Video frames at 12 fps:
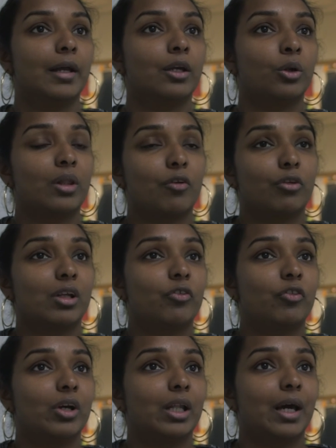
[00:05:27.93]
they really
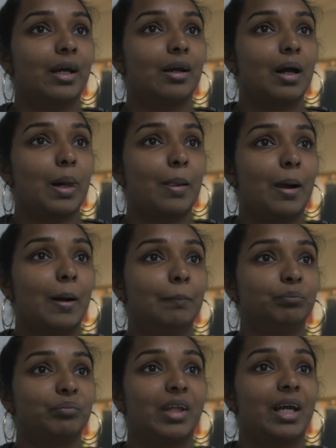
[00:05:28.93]
feel like
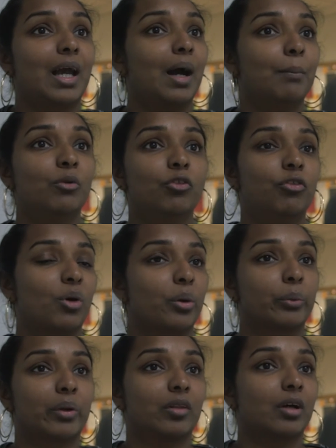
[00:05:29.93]
they can't move
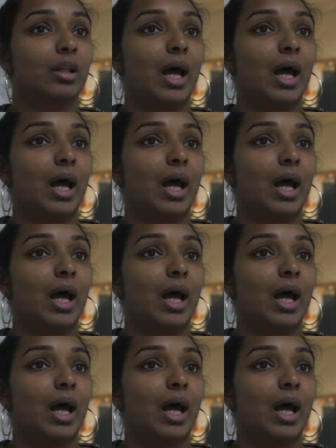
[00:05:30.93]
forward with their